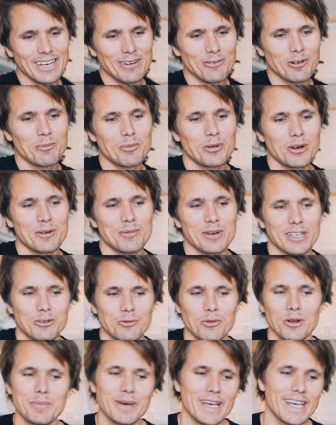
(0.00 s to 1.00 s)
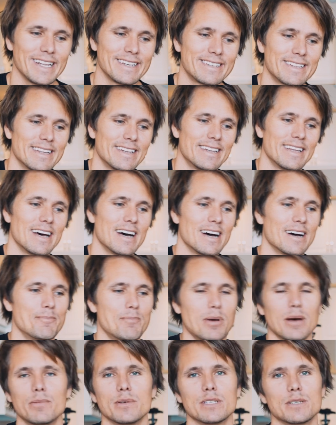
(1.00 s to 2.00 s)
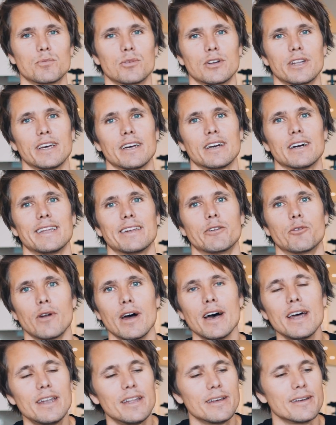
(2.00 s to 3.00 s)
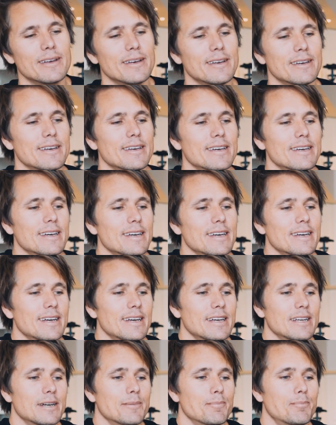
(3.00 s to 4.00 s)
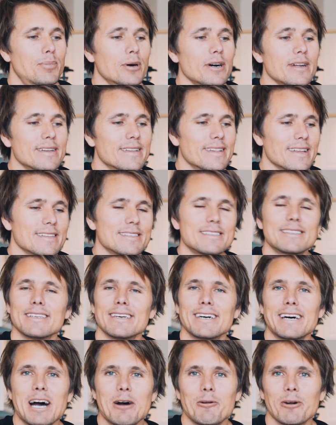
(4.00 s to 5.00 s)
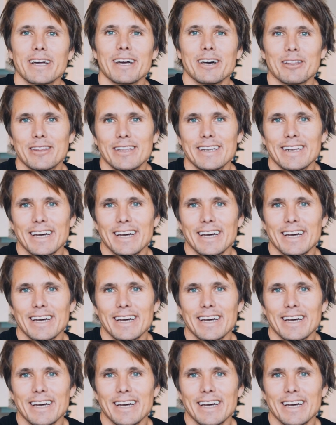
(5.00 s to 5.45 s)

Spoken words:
we pretty much repainted Pepe's Bodega in red. But that's how I got the